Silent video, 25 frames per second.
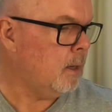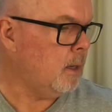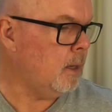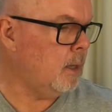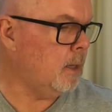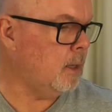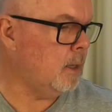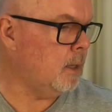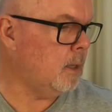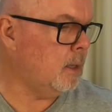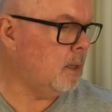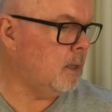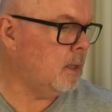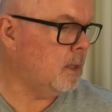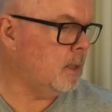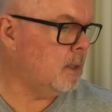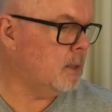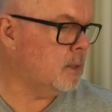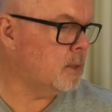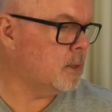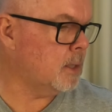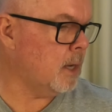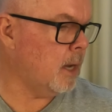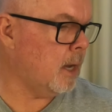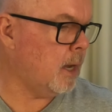It
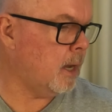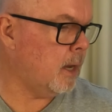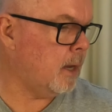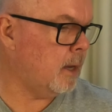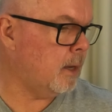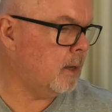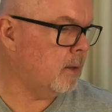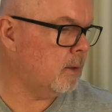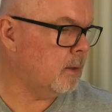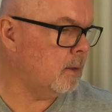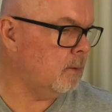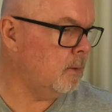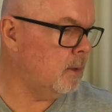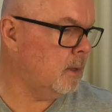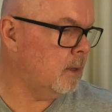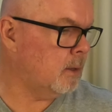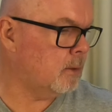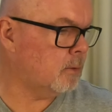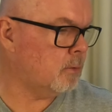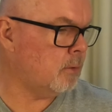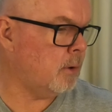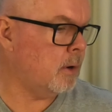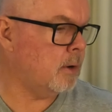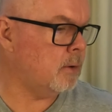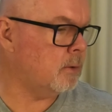is in a
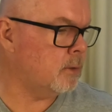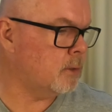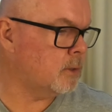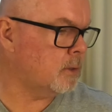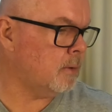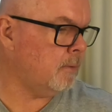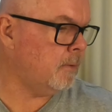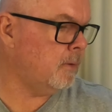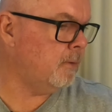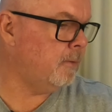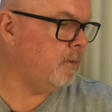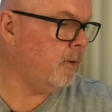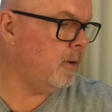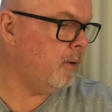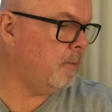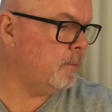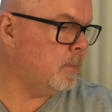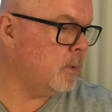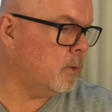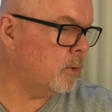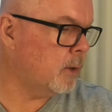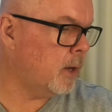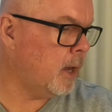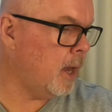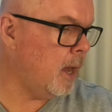
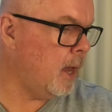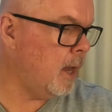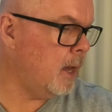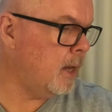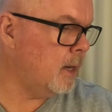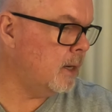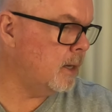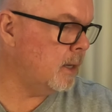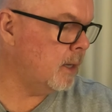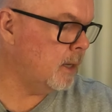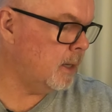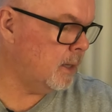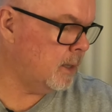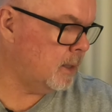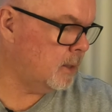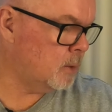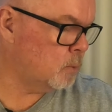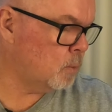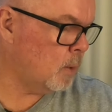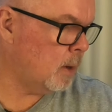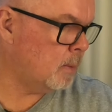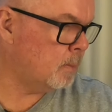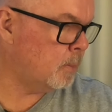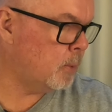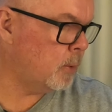375ml can. It is
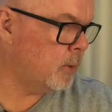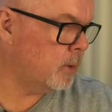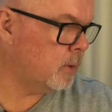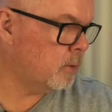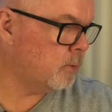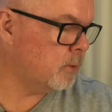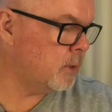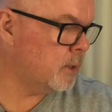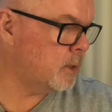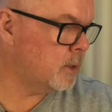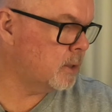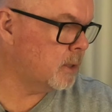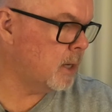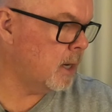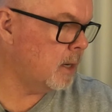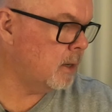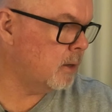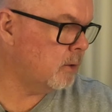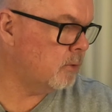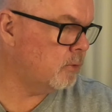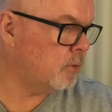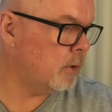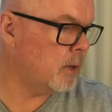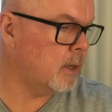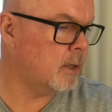1.3
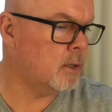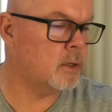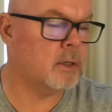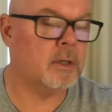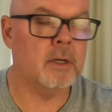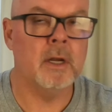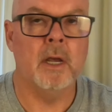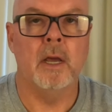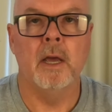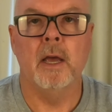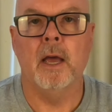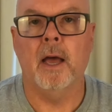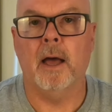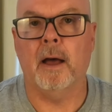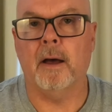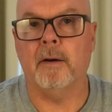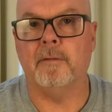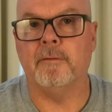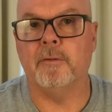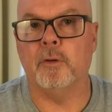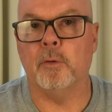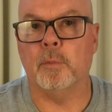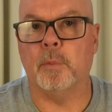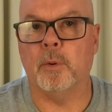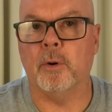standard drinks,
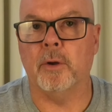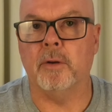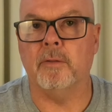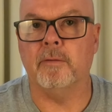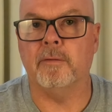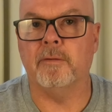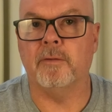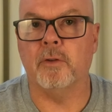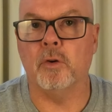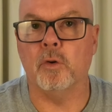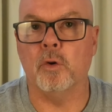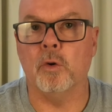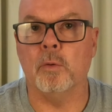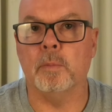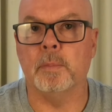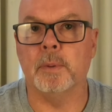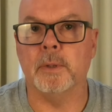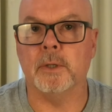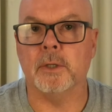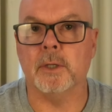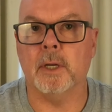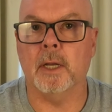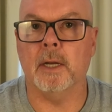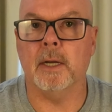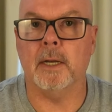
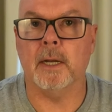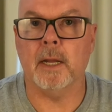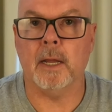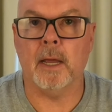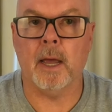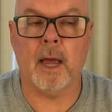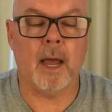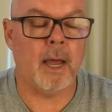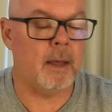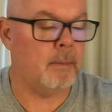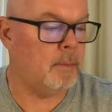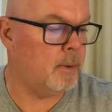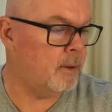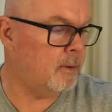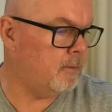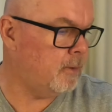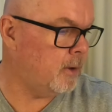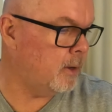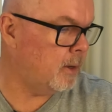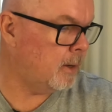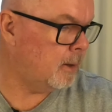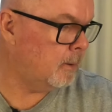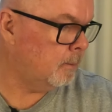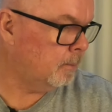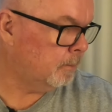4.4%
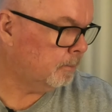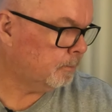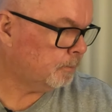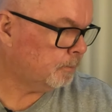ABV.